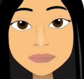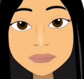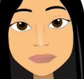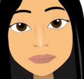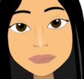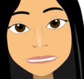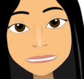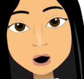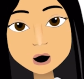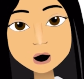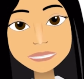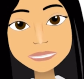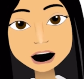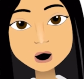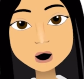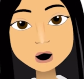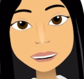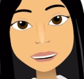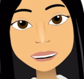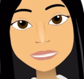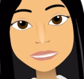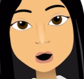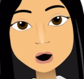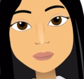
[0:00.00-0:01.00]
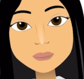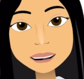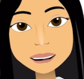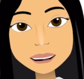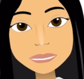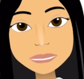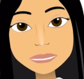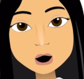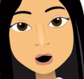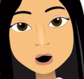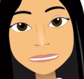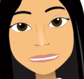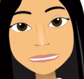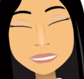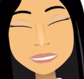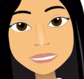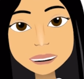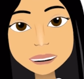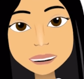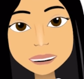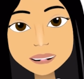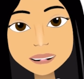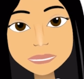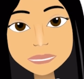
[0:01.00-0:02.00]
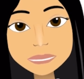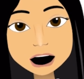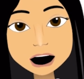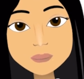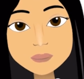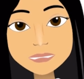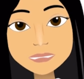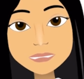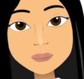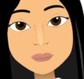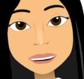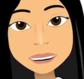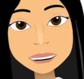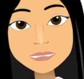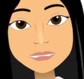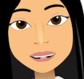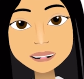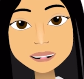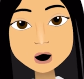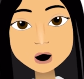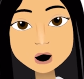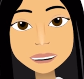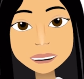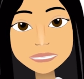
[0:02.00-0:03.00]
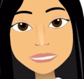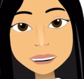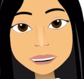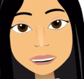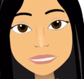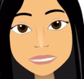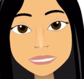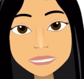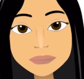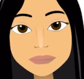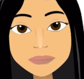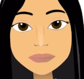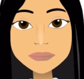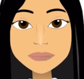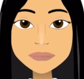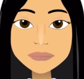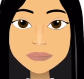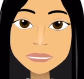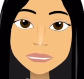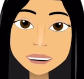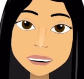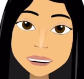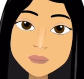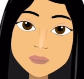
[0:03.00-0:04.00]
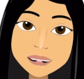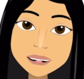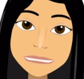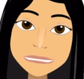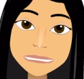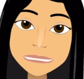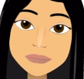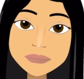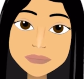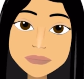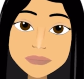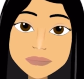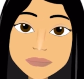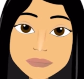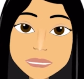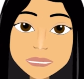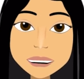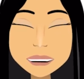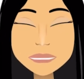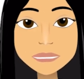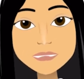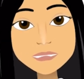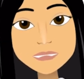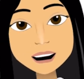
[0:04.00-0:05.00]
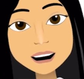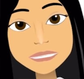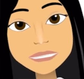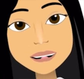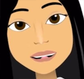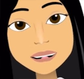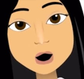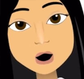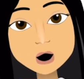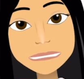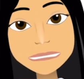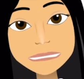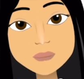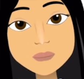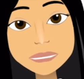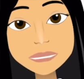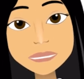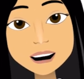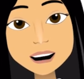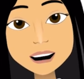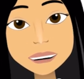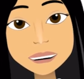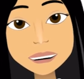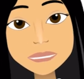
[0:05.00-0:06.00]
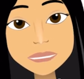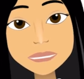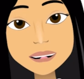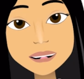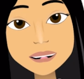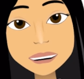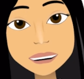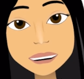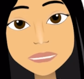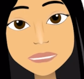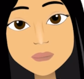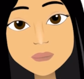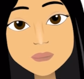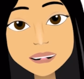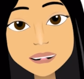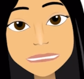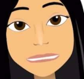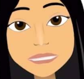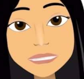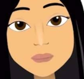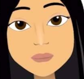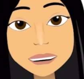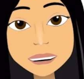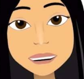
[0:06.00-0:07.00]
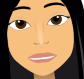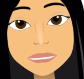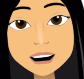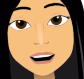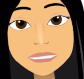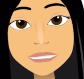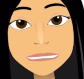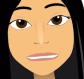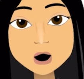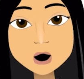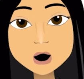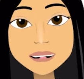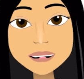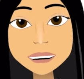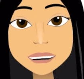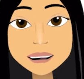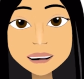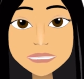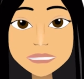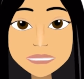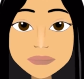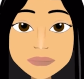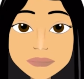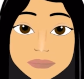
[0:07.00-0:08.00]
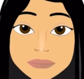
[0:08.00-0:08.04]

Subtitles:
Did you know that numerous words in English come from different languages? Similarly, this fact alone makes advanced English spelling a bit tricky to learn.